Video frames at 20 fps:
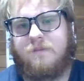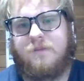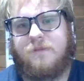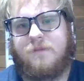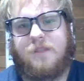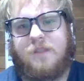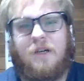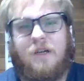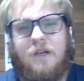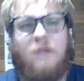I
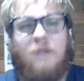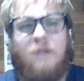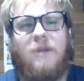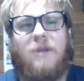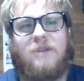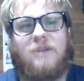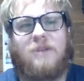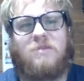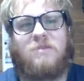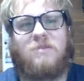hope that
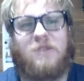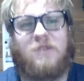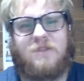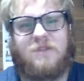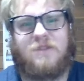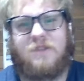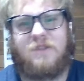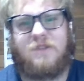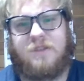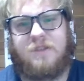explains
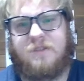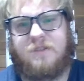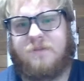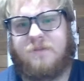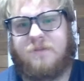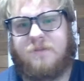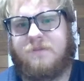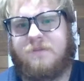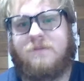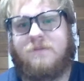things.
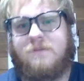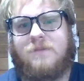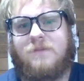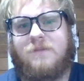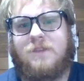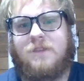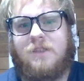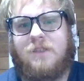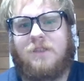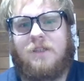
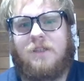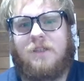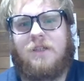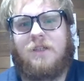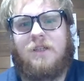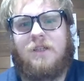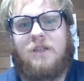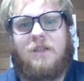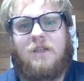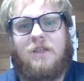
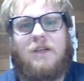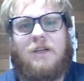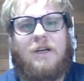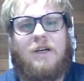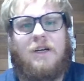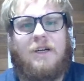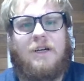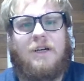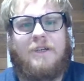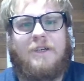We